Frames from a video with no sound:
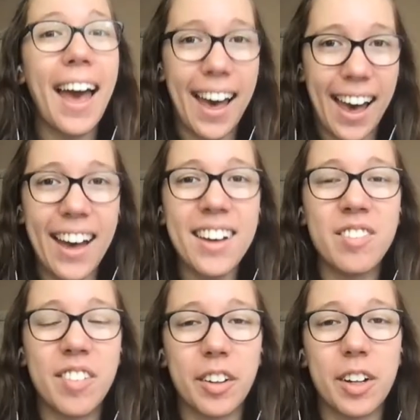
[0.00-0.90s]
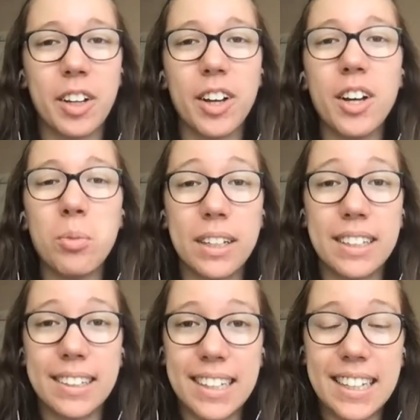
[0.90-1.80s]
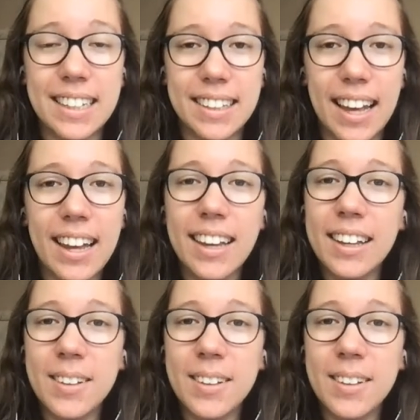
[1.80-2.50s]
A, very good. What does E say?